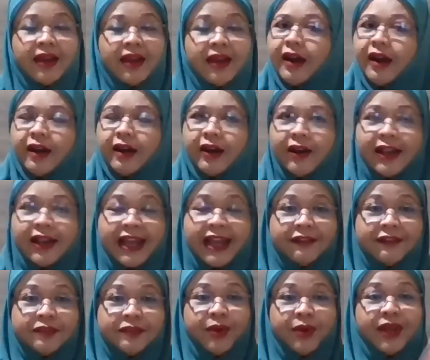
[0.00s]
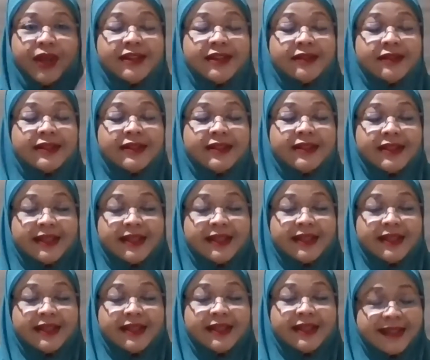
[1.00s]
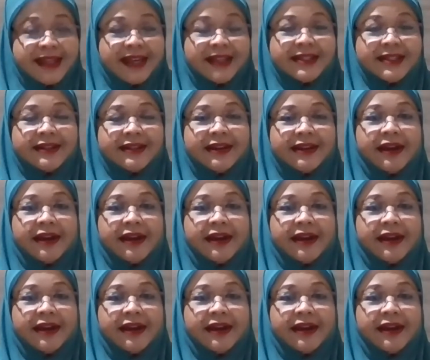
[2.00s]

Her left brain is dead,